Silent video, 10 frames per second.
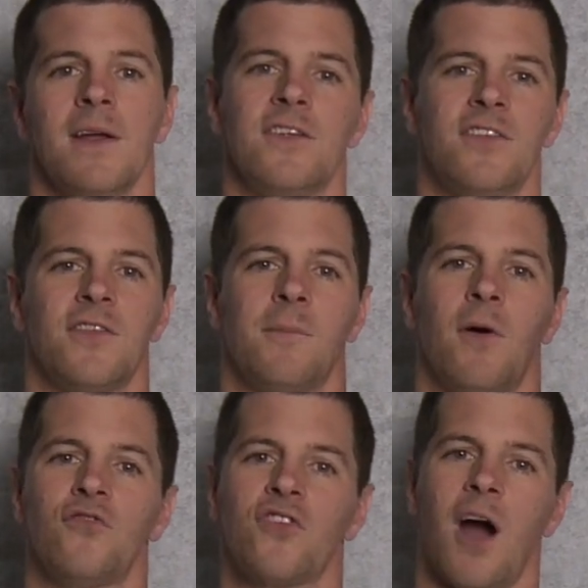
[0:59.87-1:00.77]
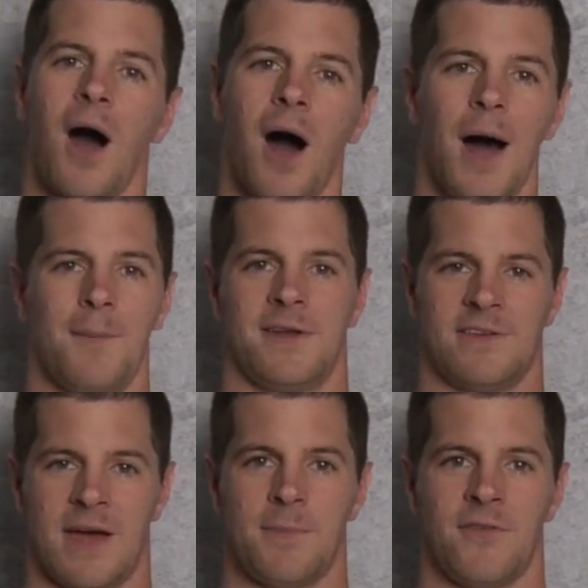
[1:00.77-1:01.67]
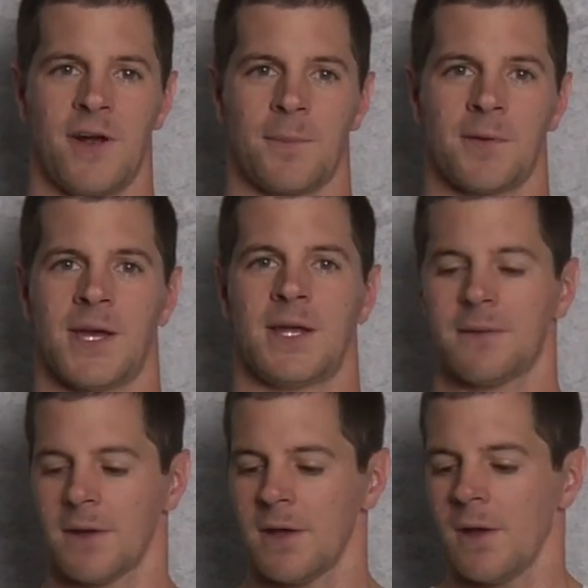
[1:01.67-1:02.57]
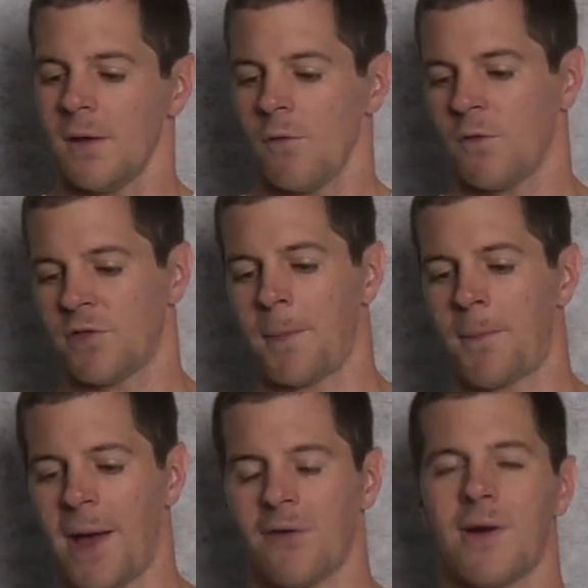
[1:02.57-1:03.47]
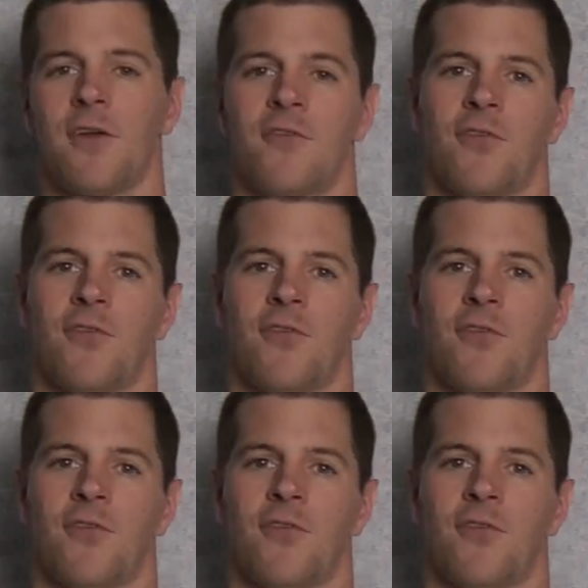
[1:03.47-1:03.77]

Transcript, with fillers: This is the most common type of airplane with the propeller out